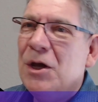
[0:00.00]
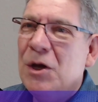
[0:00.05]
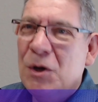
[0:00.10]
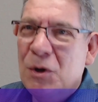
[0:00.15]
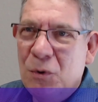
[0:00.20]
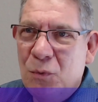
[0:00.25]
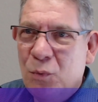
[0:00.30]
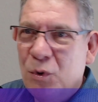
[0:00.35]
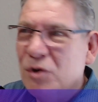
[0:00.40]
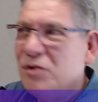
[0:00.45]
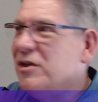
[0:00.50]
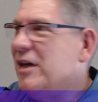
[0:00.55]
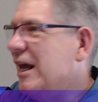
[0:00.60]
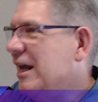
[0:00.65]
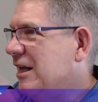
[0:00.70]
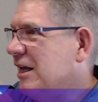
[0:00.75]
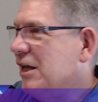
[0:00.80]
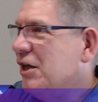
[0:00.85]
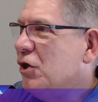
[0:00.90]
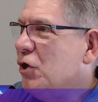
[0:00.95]
we're
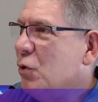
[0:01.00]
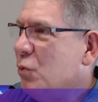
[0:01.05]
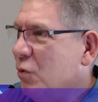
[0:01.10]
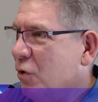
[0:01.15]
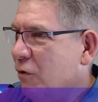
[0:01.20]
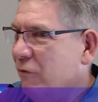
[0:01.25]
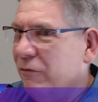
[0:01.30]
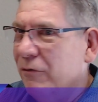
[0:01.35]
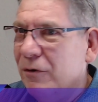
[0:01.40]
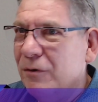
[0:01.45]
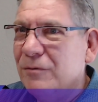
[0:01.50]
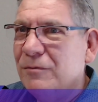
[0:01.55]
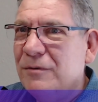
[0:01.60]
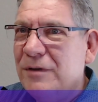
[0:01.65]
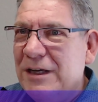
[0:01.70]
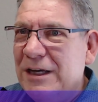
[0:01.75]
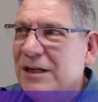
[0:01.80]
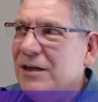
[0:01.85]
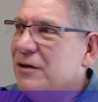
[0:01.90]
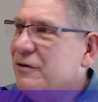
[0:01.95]
taking you over,
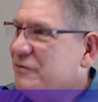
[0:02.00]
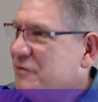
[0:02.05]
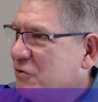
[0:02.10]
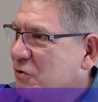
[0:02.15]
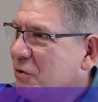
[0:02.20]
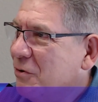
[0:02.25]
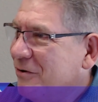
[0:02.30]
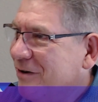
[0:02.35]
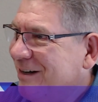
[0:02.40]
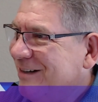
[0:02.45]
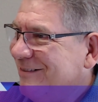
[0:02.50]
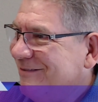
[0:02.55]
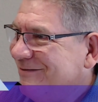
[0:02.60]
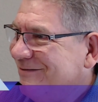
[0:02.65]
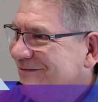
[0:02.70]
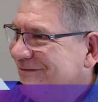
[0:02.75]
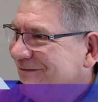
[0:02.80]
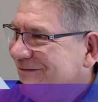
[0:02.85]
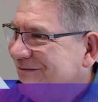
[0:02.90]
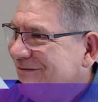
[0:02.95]
end of story.
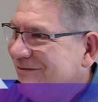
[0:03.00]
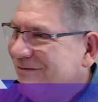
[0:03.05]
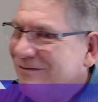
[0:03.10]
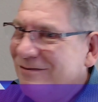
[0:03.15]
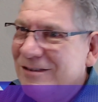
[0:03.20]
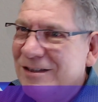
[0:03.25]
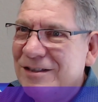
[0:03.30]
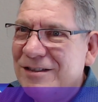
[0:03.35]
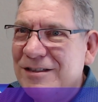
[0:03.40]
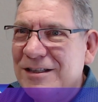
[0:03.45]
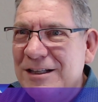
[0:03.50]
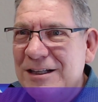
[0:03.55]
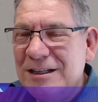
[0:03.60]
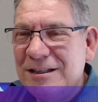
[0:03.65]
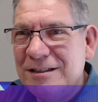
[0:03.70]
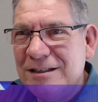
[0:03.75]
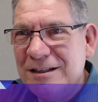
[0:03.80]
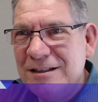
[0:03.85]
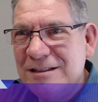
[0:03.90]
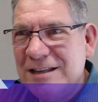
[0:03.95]
The
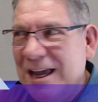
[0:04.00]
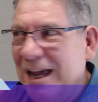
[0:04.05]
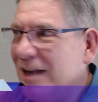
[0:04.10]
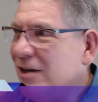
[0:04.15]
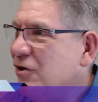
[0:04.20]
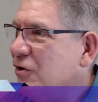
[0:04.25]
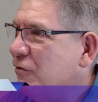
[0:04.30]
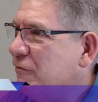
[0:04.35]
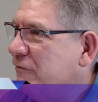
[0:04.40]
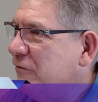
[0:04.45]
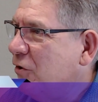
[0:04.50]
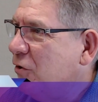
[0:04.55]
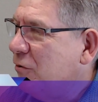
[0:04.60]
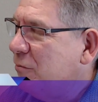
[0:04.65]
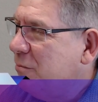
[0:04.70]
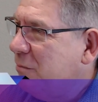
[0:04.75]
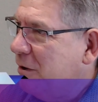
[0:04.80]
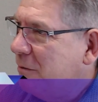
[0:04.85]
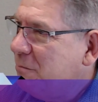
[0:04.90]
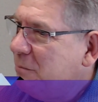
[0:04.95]
citizens had no vote,
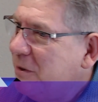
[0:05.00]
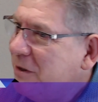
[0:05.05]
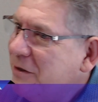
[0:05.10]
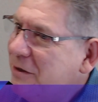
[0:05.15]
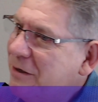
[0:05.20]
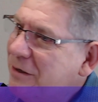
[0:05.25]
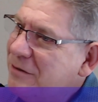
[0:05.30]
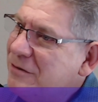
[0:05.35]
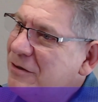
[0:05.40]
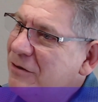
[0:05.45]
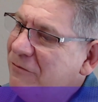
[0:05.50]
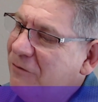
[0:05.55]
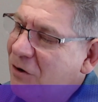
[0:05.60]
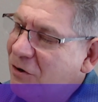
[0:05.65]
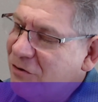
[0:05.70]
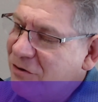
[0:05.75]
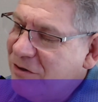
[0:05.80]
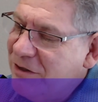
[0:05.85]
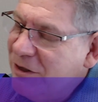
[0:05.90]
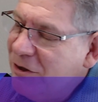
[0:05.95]
but because of
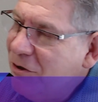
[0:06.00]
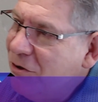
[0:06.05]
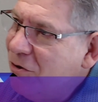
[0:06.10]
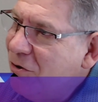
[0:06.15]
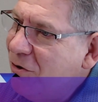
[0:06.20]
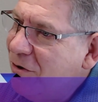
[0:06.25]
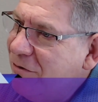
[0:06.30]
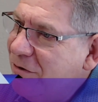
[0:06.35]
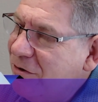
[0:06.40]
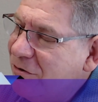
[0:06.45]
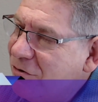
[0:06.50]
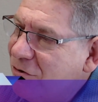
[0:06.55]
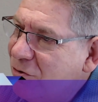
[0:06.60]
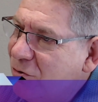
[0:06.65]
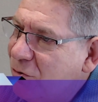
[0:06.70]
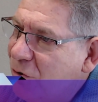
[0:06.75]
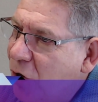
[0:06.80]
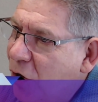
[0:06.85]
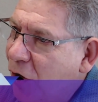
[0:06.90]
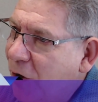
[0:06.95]
our senator and this
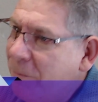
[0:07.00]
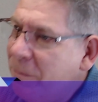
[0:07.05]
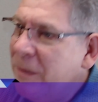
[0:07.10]
new law,